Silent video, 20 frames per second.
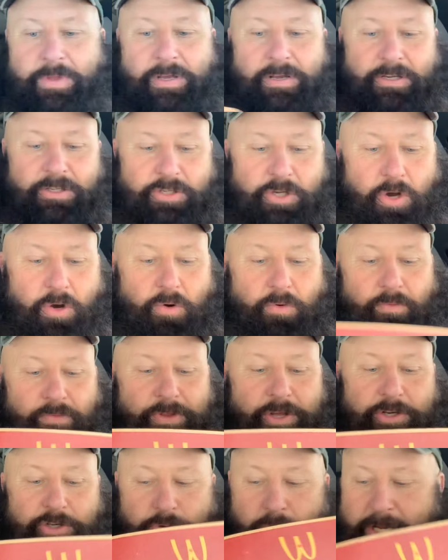So
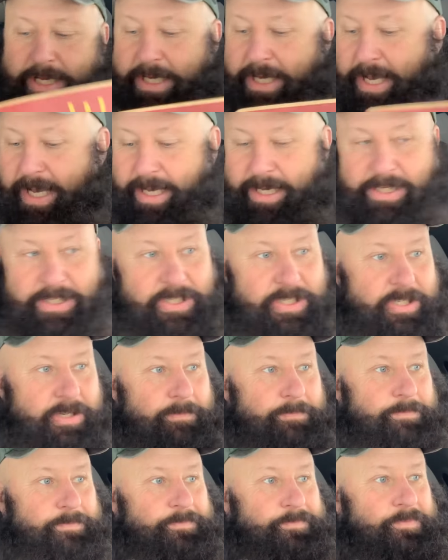the trick is
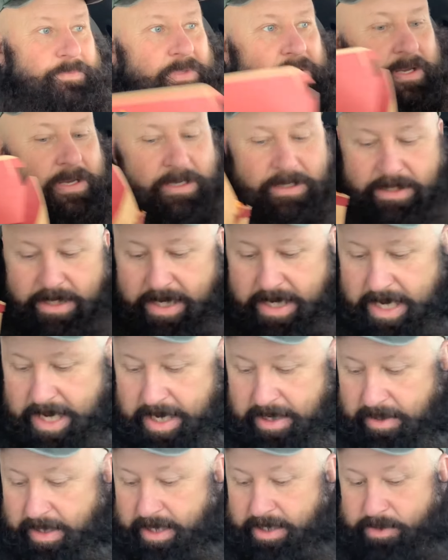to
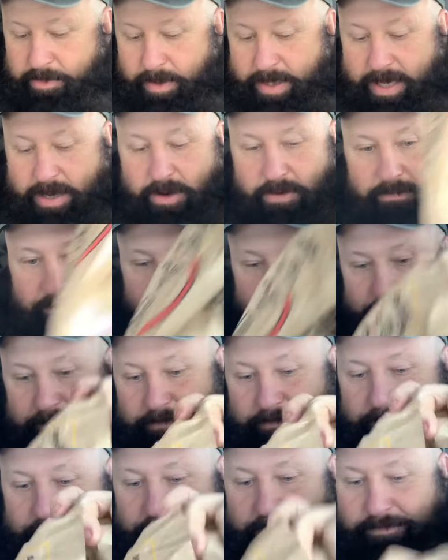eat this
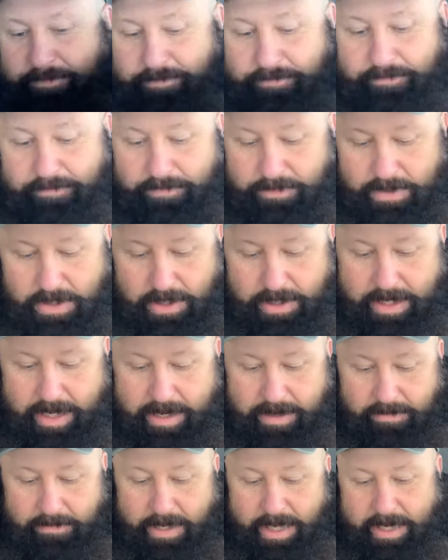without
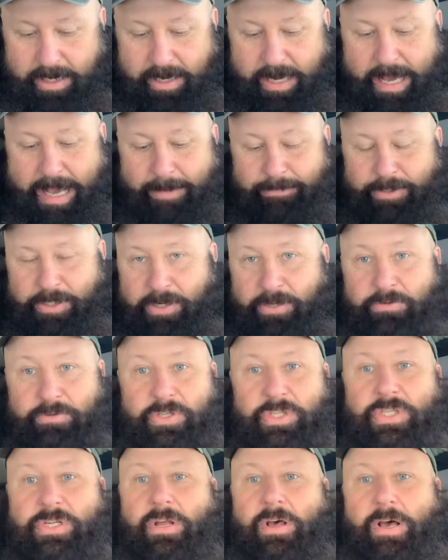looking like an absolute
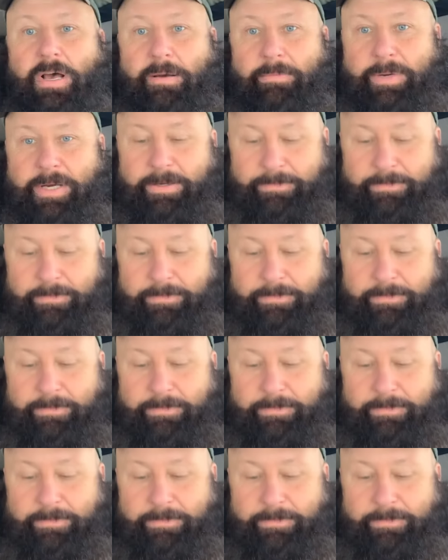slob.